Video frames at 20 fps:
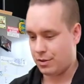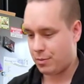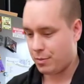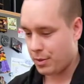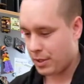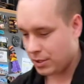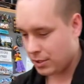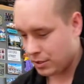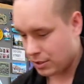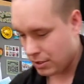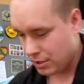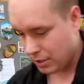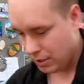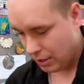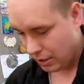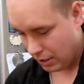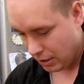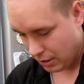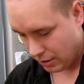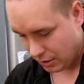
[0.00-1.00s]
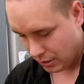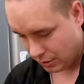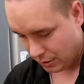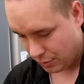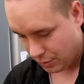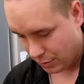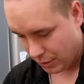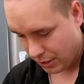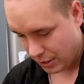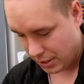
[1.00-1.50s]
mils, so it's
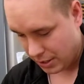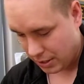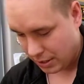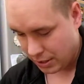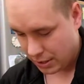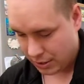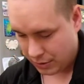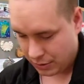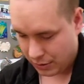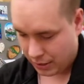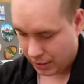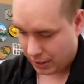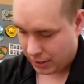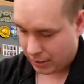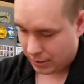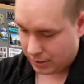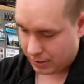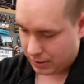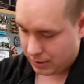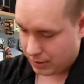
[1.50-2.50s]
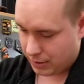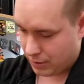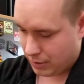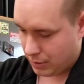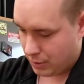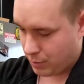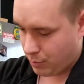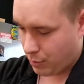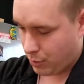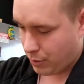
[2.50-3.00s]
pretty easy to do there. So
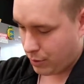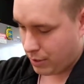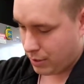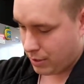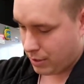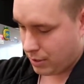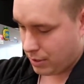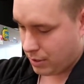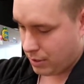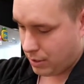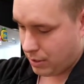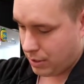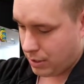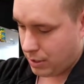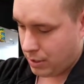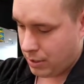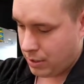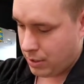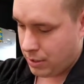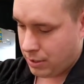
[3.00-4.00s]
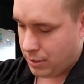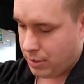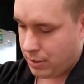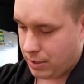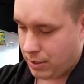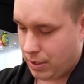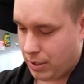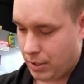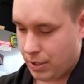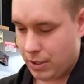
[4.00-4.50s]
just pour this in here.
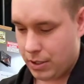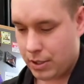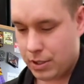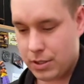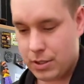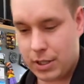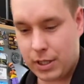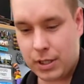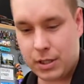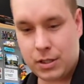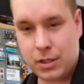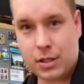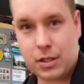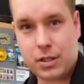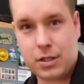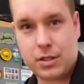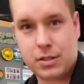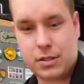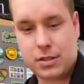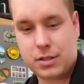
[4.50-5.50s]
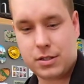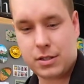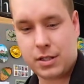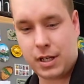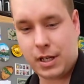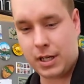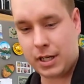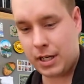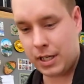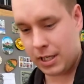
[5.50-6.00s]
Take a look. It's
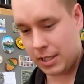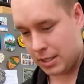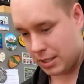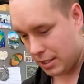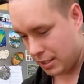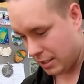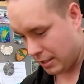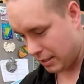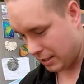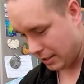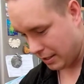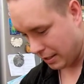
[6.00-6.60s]
kind of nice. Turn